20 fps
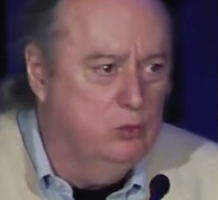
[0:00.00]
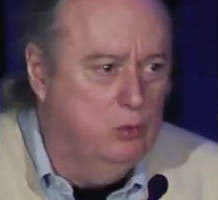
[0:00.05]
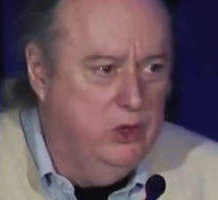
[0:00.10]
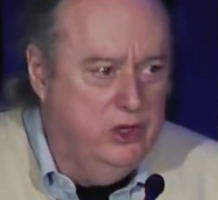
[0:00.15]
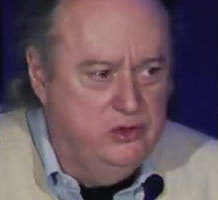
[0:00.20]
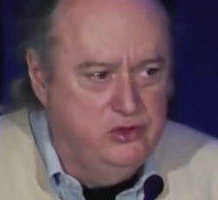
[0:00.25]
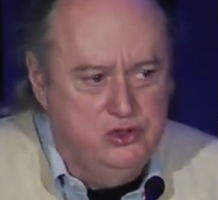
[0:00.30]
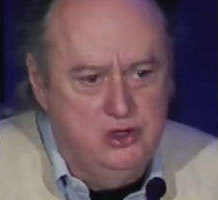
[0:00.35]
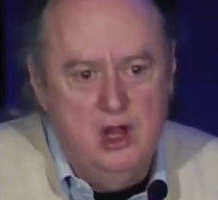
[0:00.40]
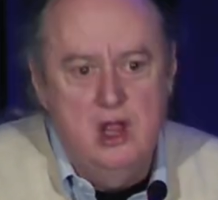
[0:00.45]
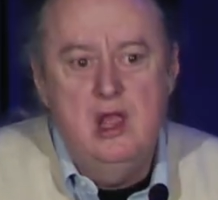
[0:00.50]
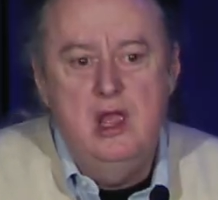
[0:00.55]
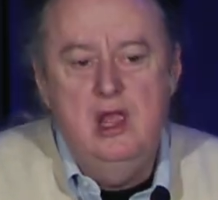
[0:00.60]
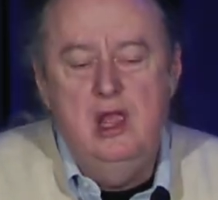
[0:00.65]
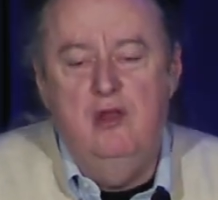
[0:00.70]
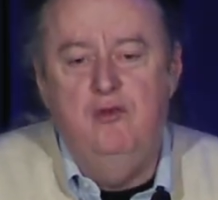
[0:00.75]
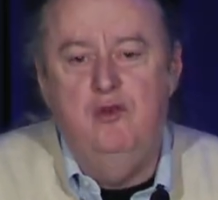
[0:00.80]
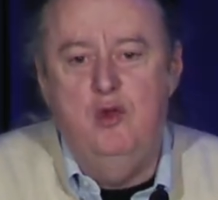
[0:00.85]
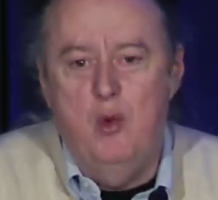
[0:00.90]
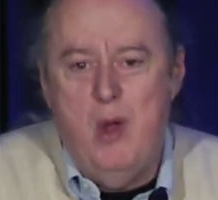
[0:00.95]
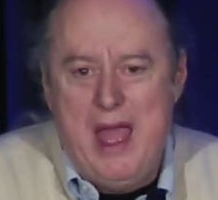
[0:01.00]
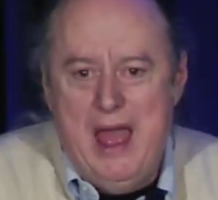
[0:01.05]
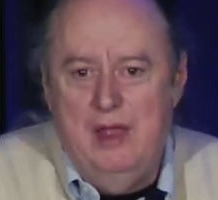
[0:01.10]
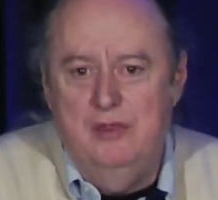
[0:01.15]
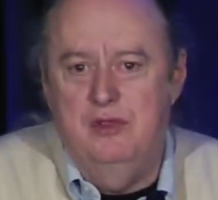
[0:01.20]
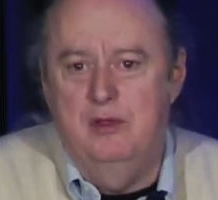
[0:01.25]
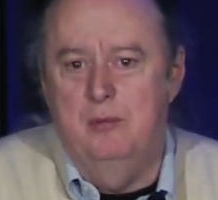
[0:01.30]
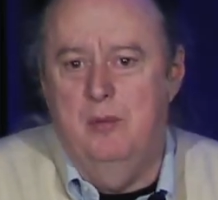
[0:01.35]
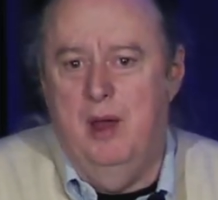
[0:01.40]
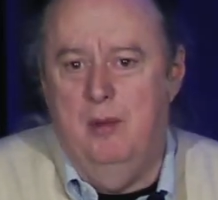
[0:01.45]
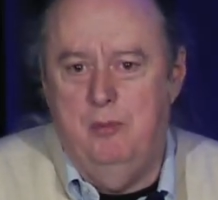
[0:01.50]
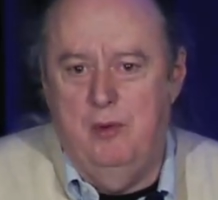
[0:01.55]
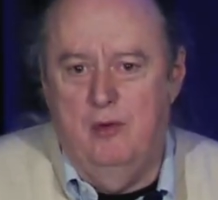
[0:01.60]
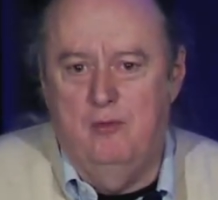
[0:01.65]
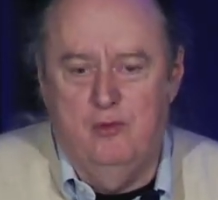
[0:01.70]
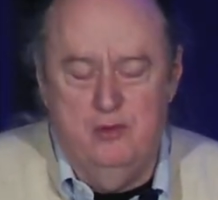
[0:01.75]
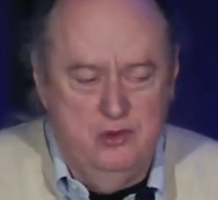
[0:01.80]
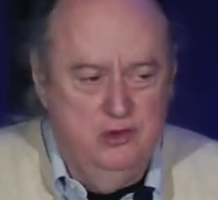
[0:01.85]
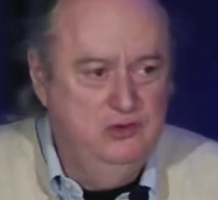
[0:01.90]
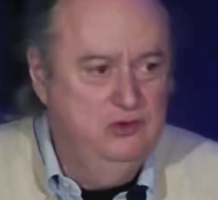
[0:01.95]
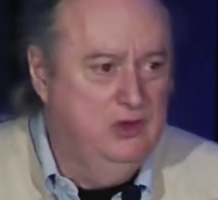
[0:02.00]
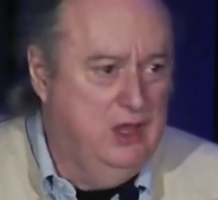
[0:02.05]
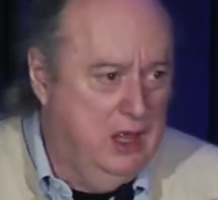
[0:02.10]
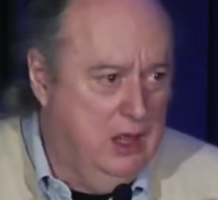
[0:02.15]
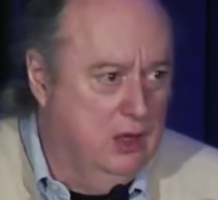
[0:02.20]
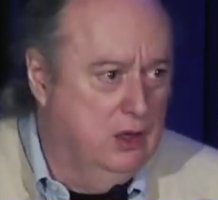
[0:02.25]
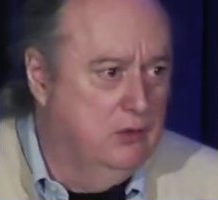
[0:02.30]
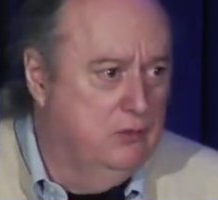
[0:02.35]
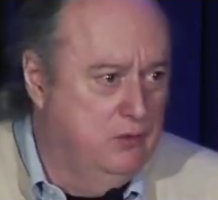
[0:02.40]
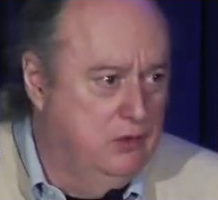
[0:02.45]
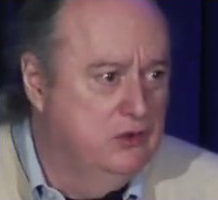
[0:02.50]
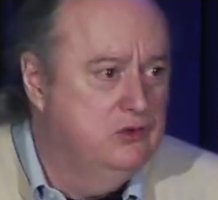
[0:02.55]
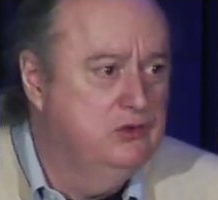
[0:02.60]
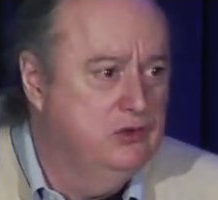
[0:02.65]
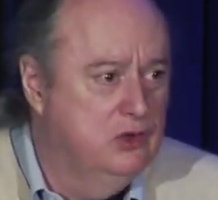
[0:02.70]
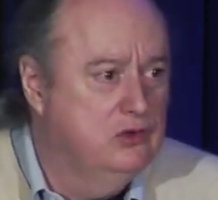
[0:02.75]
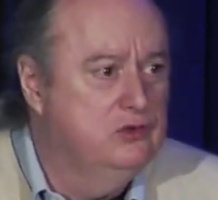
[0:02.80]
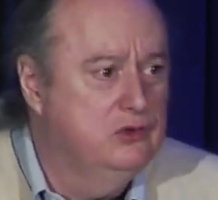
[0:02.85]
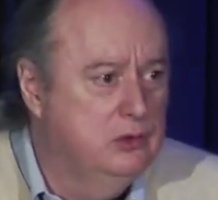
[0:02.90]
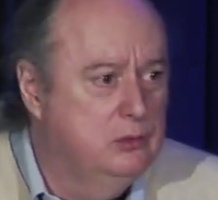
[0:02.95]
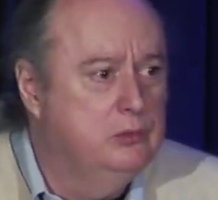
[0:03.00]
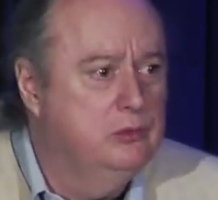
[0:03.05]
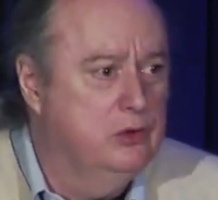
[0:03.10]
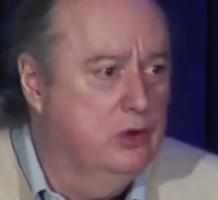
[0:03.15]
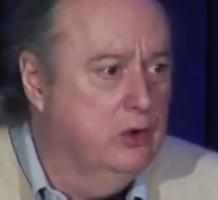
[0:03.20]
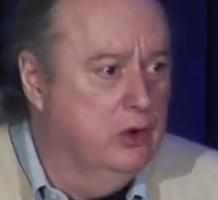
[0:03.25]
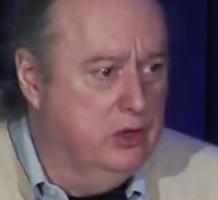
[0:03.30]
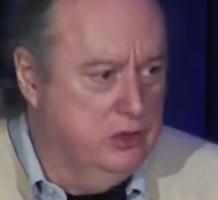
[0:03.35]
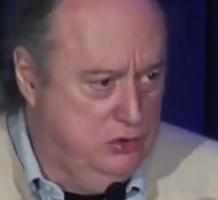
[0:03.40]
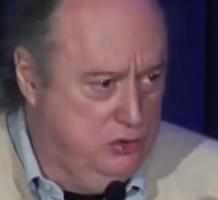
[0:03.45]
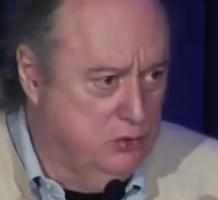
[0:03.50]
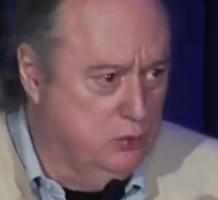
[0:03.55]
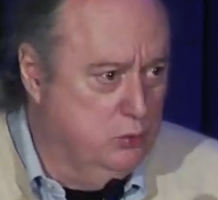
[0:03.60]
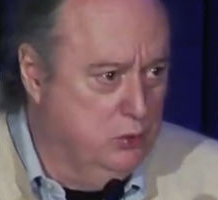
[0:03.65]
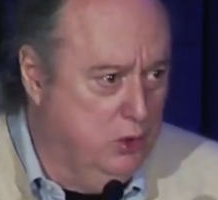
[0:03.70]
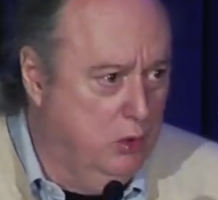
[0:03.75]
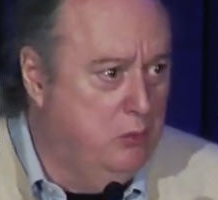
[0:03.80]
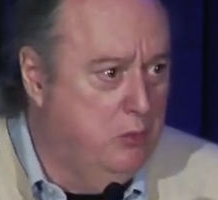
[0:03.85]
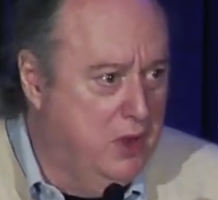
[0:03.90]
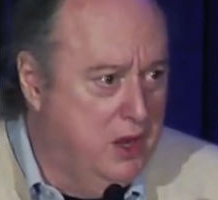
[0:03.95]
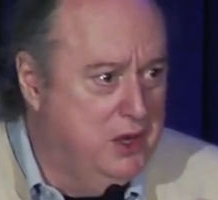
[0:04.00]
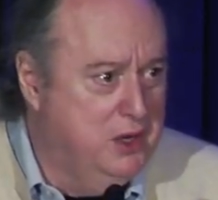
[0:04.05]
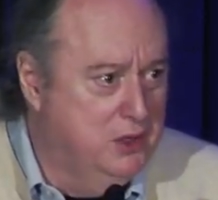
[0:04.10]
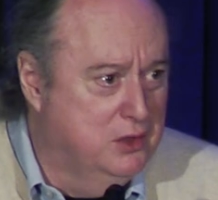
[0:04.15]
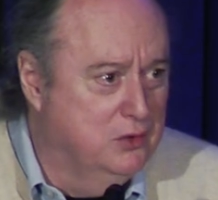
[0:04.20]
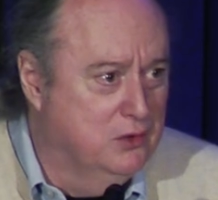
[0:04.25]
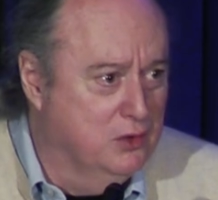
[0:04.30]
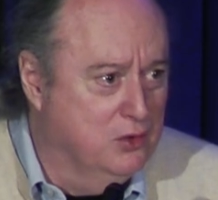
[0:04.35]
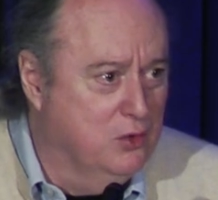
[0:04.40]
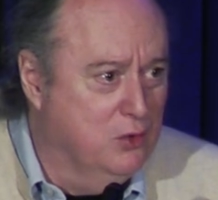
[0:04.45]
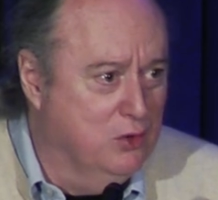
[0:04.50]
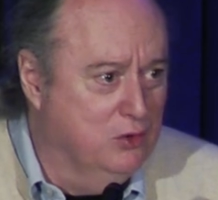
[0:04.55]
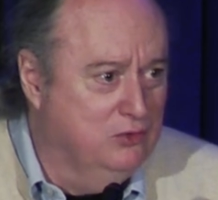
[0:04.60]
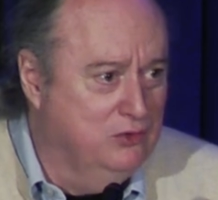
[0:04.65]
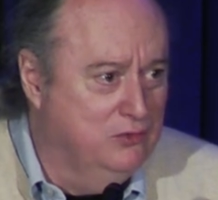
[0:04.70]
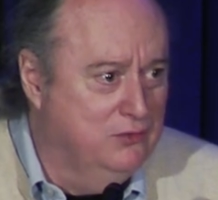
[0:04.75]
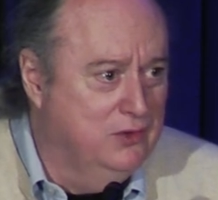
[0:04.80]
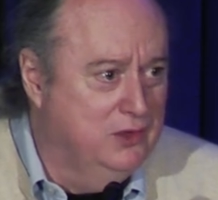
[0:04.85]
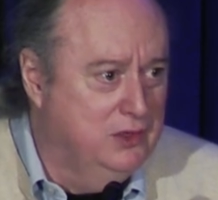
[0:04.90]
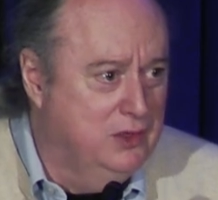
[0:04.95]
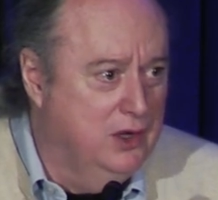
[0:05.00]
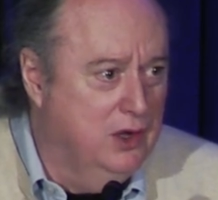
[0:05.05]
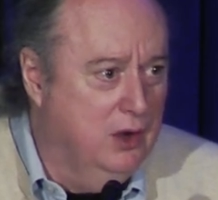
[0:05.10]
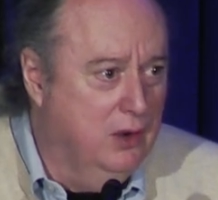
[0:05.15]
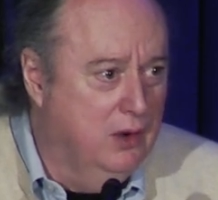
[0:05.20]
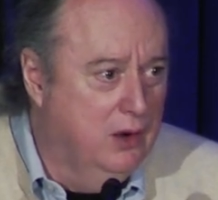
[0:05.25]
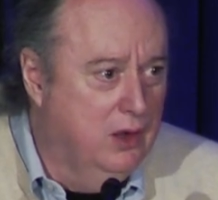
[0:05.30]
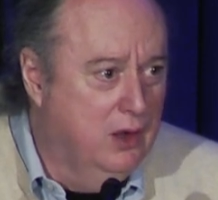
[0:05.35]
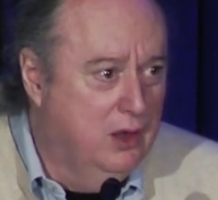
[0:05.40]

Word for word: which if you add them up over the scale of the system, turn into real money in the course of a year.